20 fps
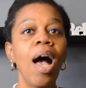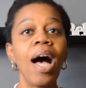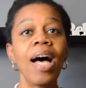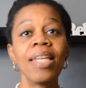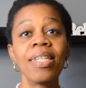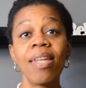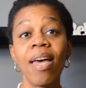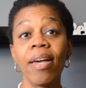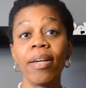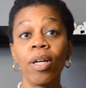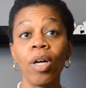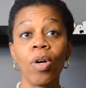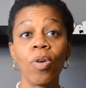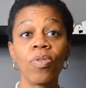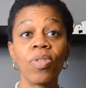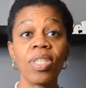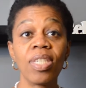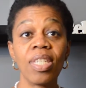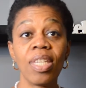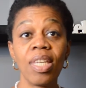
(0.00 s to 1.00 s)
assign
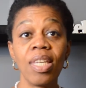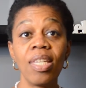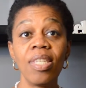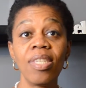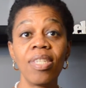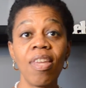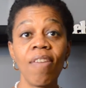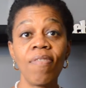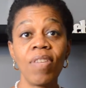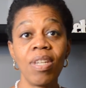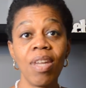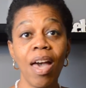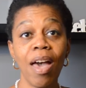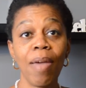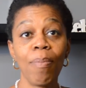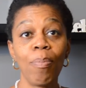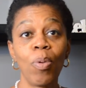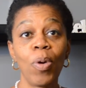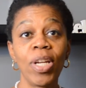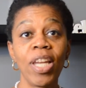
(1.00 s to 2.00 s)
code
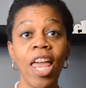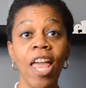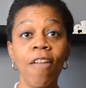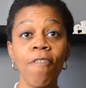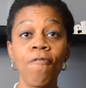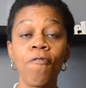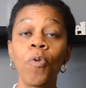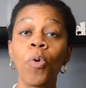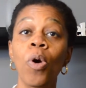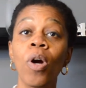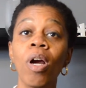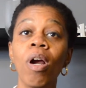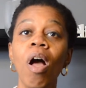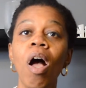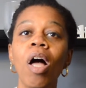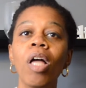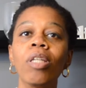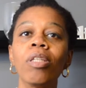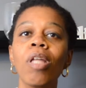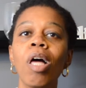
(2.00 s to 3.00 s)
Z79.84,
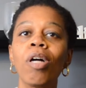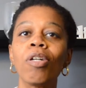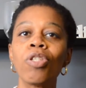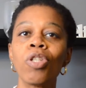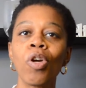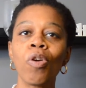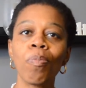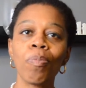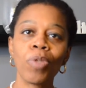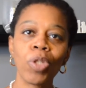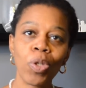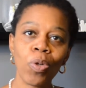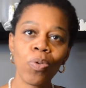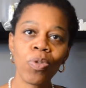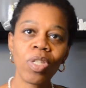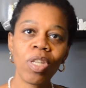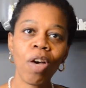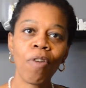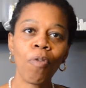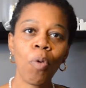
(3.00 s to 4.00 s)
long-term
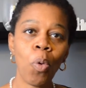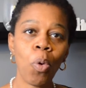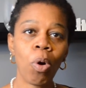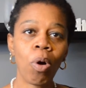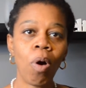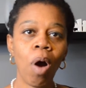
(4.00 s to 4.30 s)
use of oral